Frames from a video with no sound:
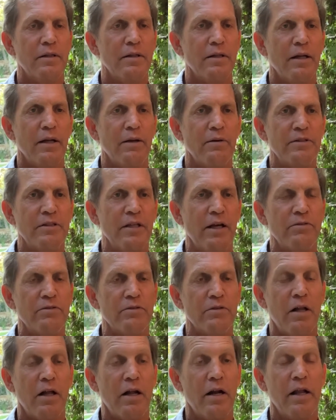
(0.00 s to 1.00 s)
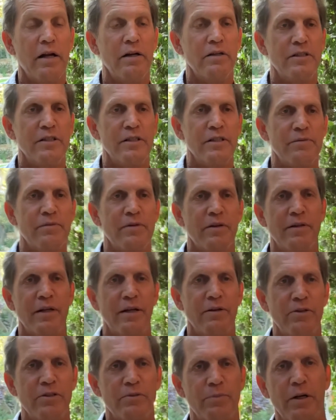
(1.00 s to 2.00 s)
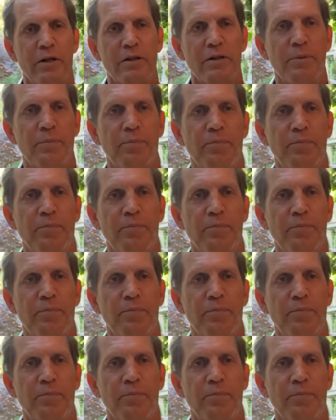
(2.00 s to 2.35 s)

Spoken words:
it saves a lot of energy in that respect.